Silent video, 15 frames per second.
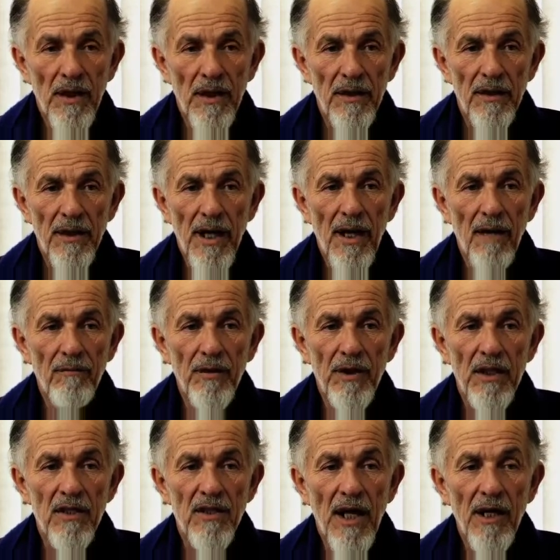and have
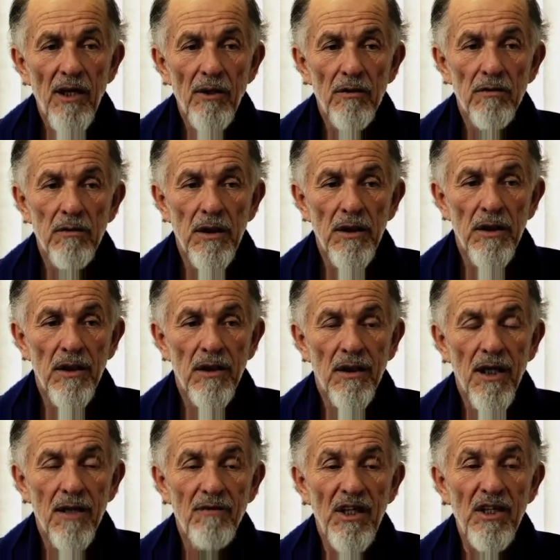an entire
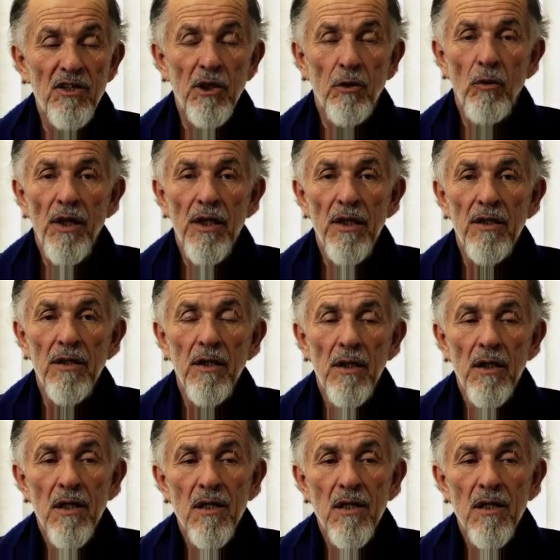kind of integrated